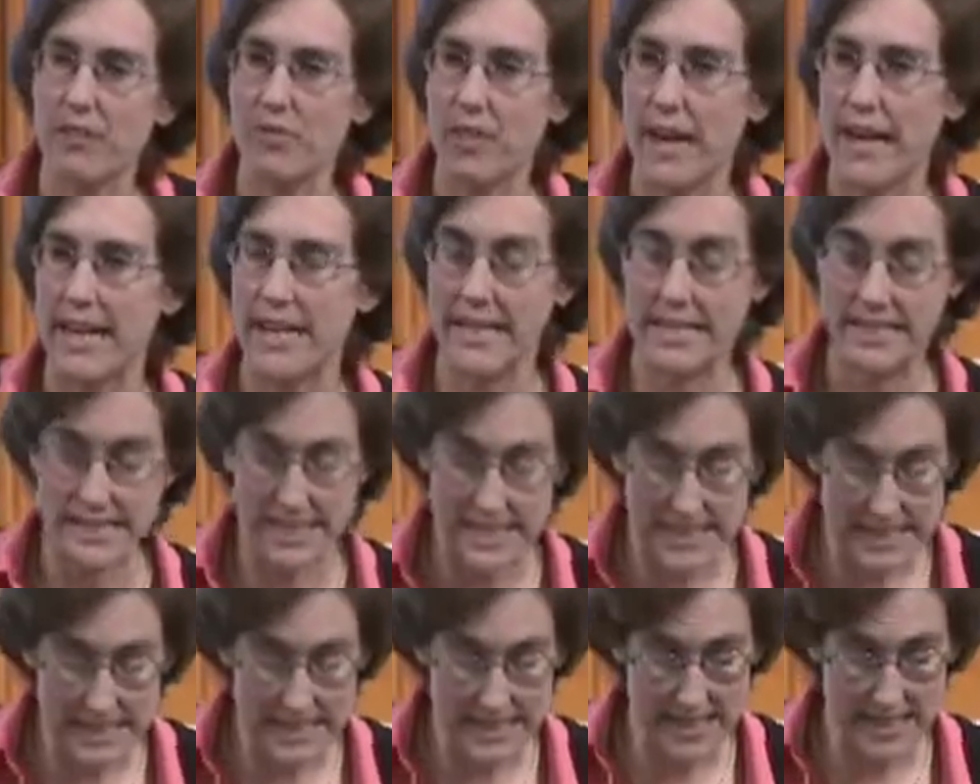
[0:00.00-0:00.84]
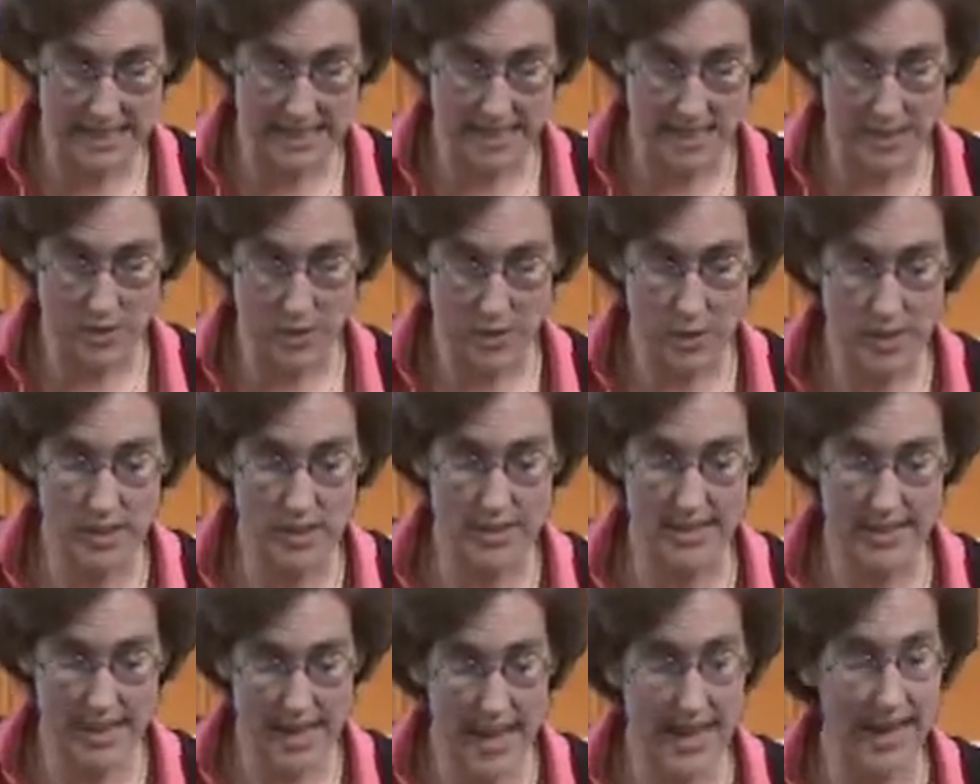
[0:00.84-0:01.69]
writings is that they do
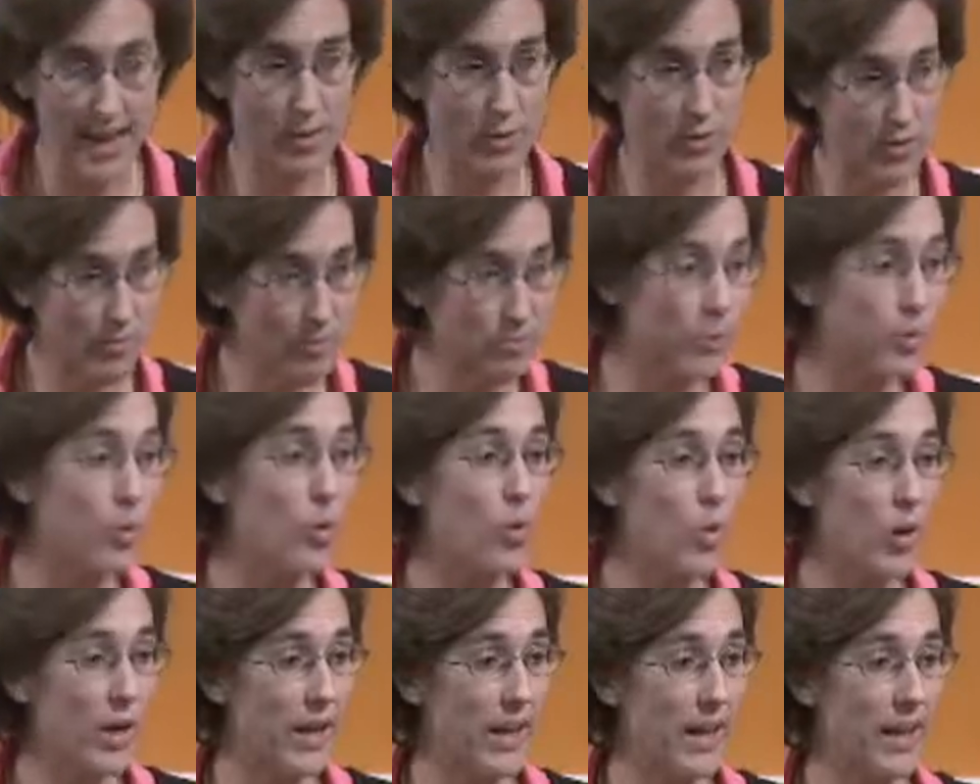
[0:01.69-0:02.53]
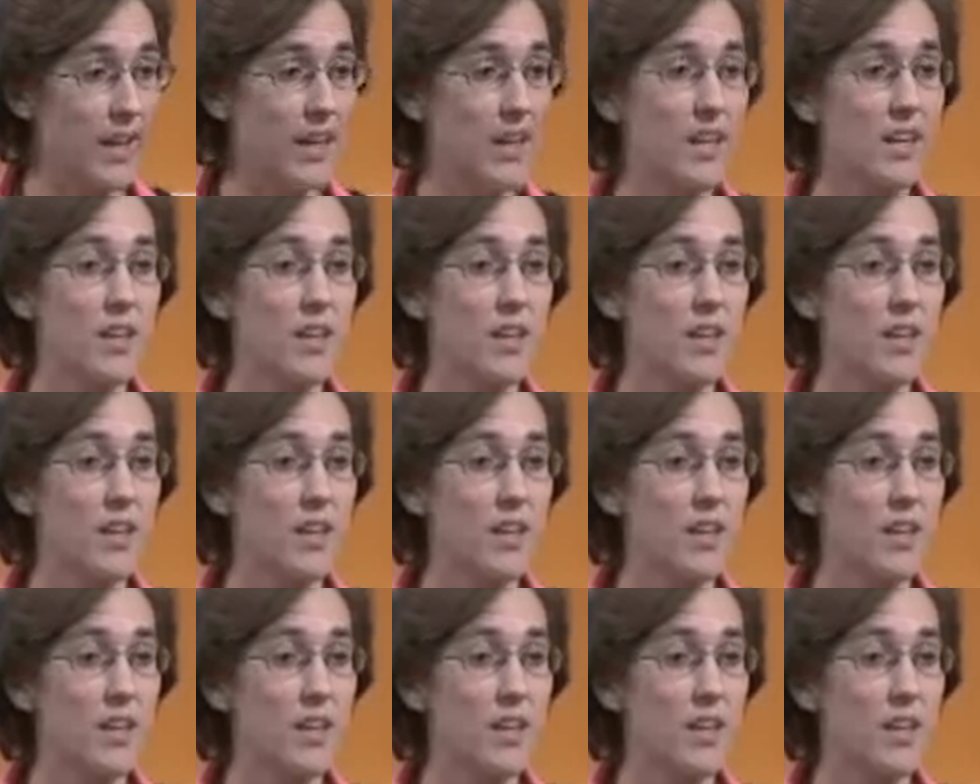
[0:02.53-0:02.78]
contain or employ